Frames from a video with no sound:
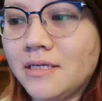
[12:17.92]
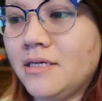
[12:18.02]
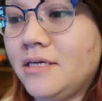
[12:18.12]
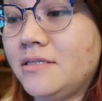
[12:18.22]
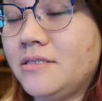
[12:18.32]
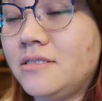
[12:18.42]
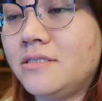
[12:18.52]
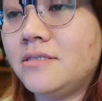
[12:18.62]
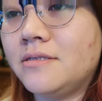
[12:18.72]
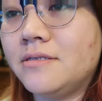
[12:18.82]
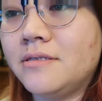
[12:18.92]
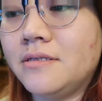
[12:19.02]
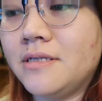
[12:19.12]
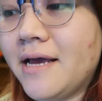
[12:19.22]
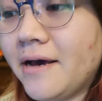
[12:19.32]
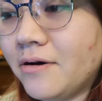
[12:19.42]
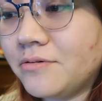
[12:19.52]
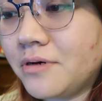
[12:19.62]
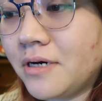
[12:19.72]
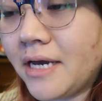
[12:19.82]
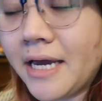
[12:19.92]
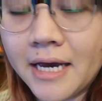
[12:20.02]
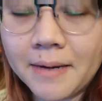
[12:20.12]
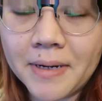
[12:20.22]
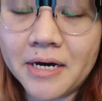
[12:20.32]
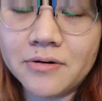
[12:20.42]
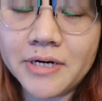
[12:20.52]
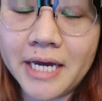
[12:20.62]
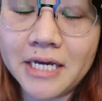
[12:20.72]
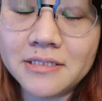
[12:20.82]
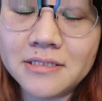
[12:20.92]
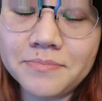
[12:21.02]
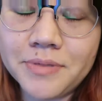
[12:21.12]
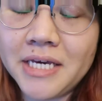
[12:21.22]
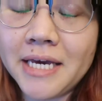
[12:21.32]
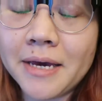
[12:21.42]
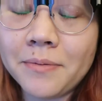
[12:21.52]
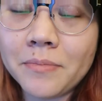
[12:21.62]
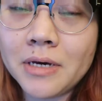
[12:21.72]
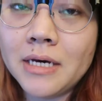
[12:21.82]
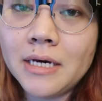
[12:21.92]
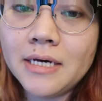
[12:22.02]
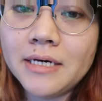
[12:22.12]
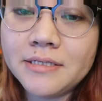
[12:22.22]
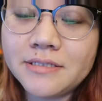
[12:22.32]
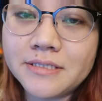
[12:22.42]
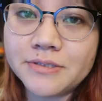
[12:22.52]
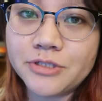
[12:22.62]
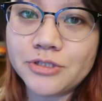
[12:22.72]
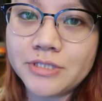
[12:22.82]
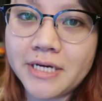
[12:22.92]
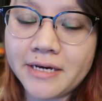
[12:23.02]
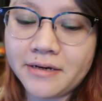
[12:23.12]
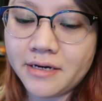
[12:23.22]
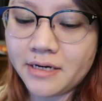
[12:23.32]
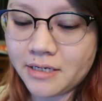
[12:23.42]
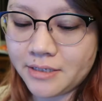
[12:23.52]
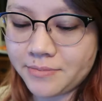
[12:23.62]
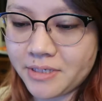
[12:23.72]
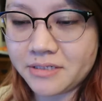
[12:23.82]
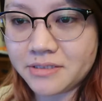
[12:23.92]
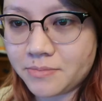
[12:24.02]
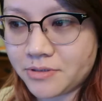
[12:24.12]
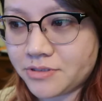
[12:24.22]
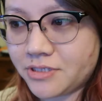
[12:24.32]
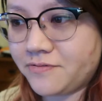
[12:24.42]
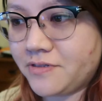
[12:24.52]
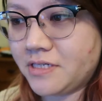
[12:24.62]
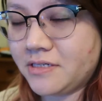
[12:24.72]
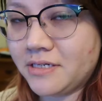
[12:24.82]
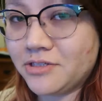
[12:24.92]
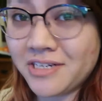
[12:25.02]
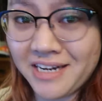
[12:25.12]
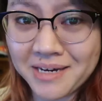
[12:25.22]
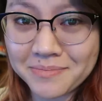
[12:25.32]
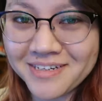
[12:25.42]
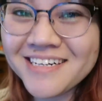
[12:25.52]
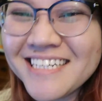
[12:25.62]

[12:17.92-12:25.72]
it's now about 8 p.m. Still Tuesday. I'm getting some other stuff done. I took a nap.